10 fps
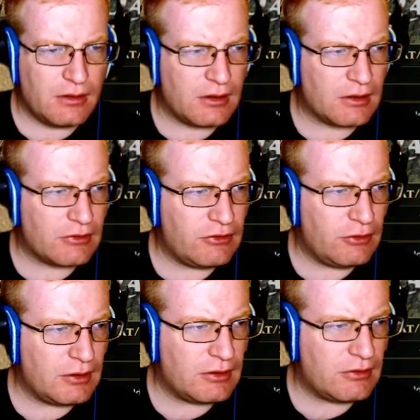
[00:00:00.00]
Next
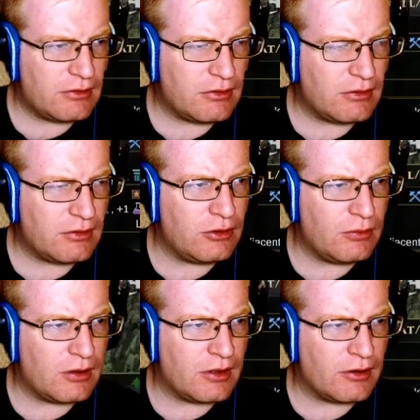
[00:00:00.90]
unit, you
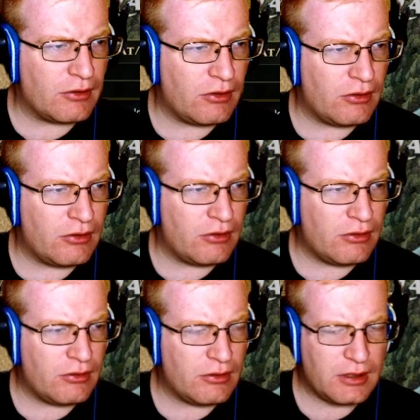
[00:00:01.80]
are
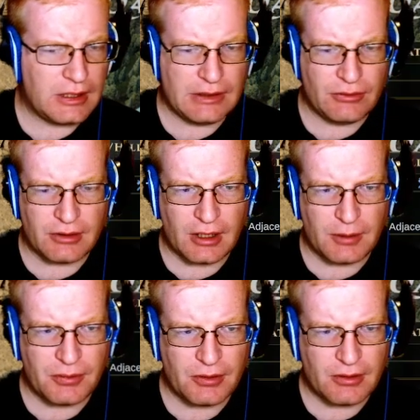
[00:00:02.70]
all healed up.